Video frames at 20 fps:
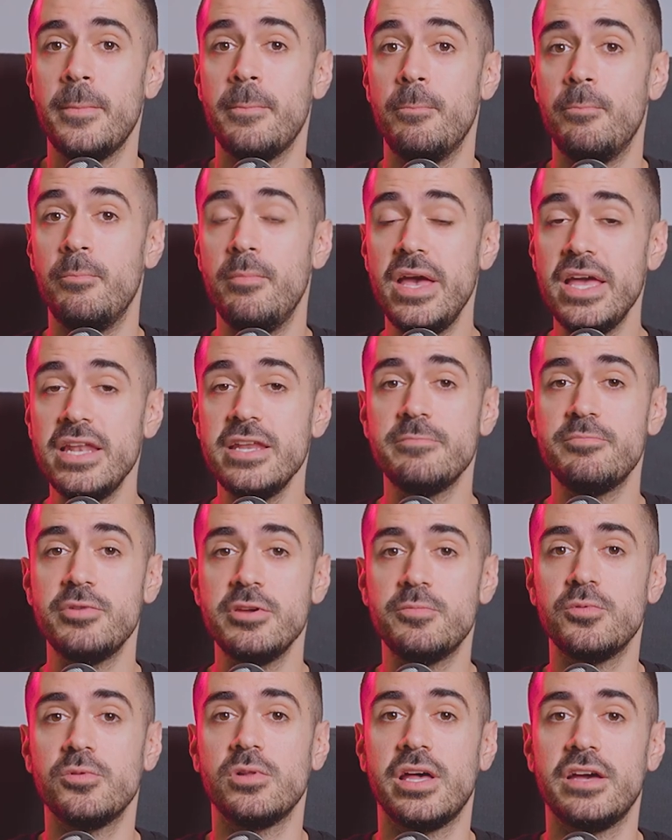many
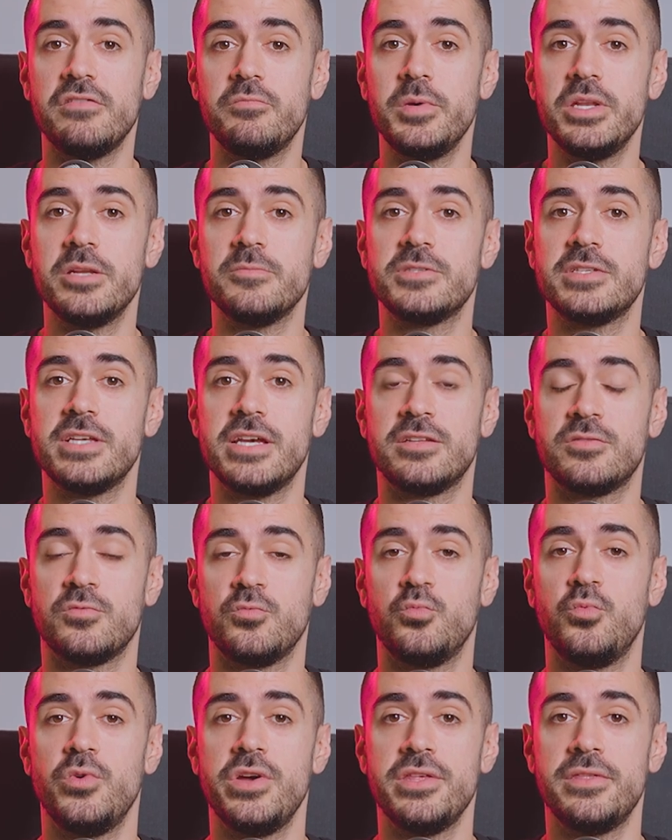people have been upset
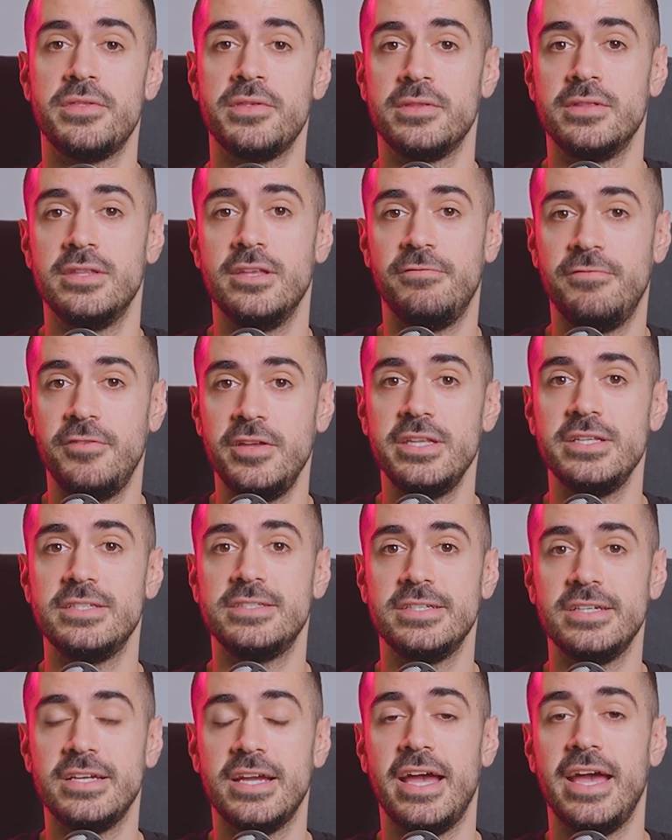with
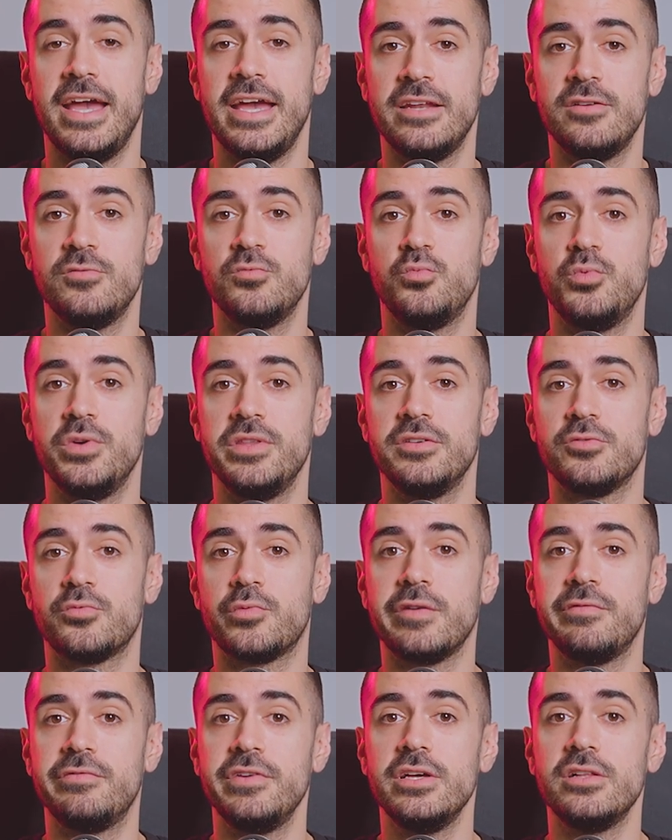Dfinity and with the
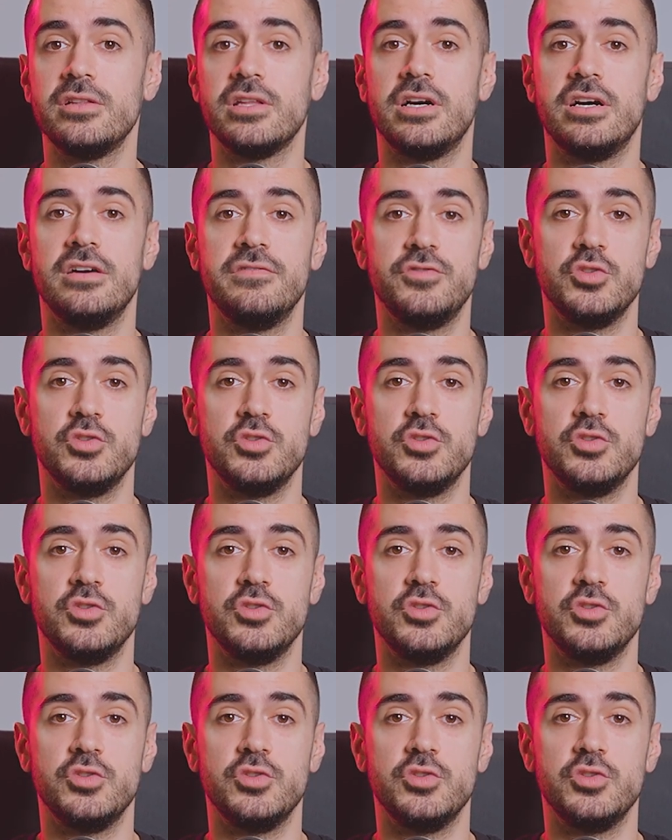reveal of